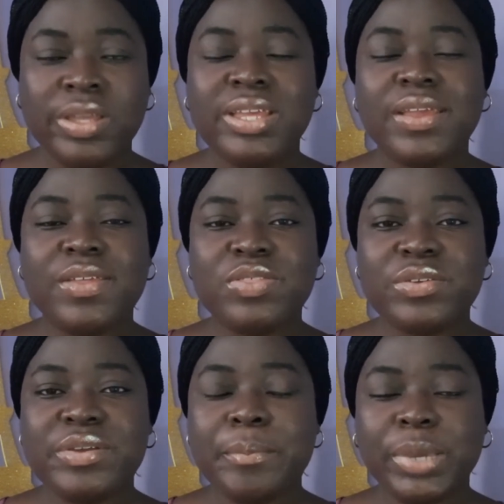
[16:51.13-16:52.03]
a
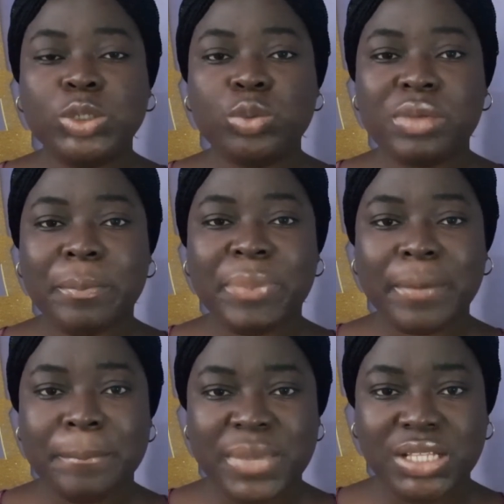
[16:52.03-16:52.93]
3-bedroom
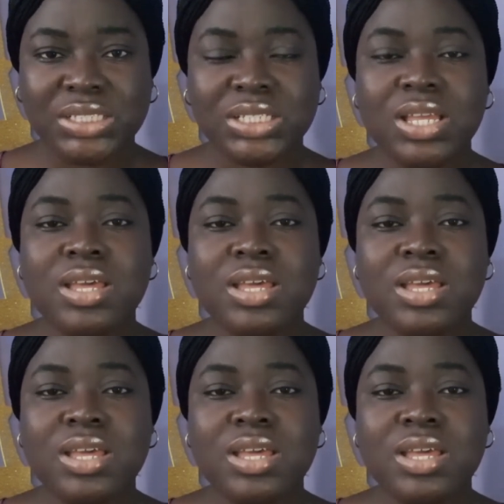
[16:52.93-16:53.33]
apartment,